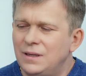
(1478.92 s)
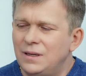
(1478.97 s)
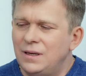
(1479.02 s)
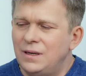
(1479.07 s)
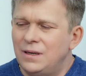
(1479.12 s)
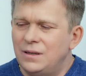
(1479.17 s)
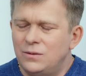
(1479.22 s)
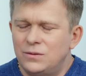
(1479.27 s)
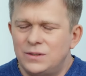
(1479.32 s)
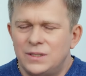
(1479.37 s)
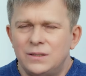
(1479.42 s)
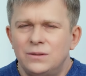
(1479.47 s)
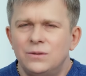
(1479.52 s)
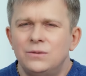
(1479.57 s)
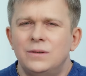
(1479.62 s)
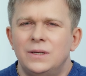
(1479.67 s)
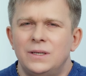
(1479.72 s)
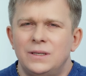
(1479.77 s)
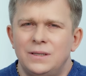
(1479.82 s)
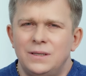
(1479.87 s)
That's where the
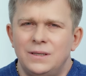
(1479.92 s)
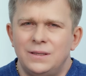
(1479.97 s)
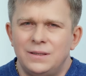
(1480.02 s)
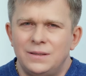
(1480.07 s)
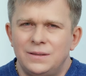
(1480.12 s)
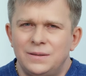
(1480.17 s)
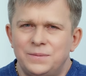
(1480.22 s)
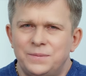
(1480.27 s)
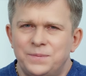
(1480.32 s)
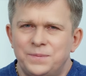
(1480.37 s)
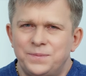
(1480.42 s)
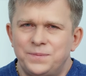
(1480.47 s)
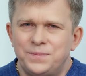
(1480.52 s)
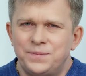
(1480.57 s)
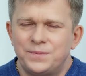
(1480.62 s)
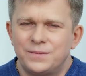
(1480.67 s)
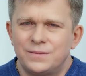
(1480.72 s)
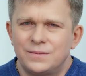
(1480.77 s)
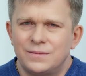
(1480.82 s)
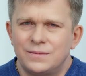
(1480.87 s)
money comes
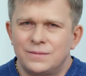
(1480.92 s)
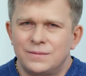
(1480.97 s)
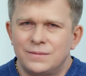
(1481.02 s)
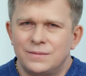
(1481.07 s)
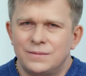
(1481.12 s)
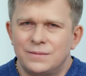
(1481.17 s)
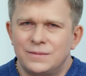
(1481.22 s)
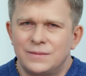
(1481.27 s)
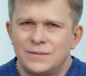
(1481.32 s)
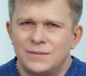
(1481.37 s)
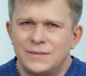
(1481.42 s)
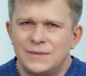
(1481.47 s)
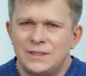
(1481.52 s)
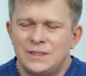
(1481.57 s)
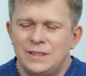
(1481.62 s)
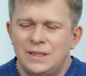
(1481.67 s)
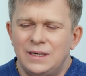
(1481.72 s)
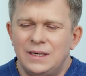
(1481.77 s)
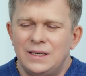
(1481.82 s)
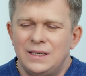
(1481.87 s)
from.
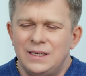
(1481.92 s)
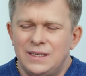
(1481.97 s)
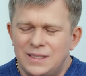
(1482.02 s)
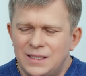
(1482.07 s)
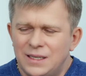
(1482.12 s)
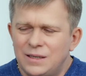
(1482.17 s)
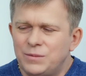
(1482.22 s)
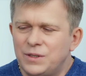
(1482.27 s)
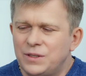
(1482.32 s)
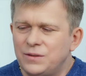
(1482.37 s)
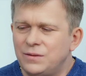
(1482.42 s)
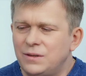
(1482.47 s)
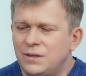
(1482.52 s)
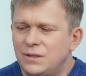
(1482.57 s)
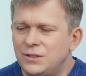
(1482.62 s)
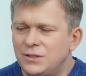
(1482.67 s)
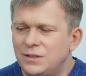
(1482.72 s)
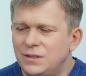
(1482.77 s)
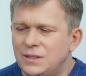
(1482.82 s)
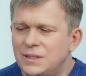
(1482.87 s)
The most
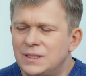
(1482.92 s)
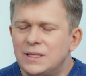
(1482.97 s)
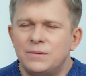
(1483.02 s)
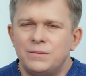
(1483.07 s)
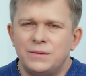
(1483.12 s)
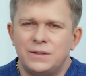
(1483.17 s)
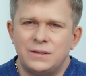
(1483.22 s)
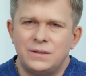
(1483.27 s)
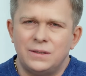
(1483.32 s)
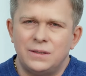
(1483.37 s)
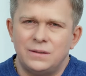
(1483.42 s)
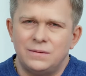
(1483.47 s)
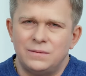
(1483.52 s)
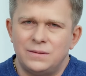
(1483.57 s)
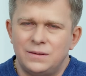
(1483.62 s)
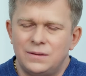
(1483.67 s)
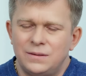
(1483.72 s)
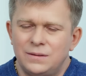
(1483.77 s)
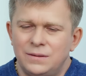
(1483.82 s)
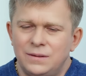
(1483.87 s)
important
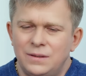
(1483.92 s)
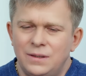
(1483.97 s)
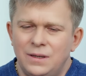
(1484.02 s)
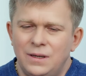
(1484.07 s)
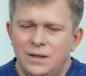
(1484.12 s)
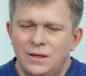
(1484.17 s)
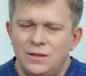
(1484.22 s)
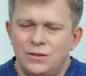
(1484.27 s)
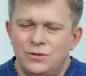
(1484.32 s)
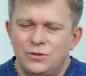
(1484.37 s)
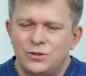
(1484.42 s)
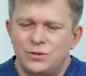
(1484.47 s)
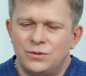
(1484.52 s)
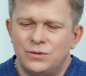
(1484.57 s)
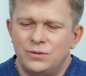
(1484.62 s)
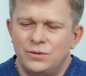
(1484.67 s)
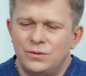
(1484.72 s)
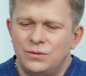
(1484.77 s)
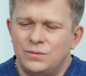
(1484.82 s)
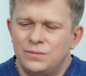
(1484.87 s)
and the main
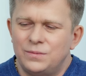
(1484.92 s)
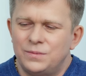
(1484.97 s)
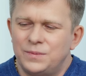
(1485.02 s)
thing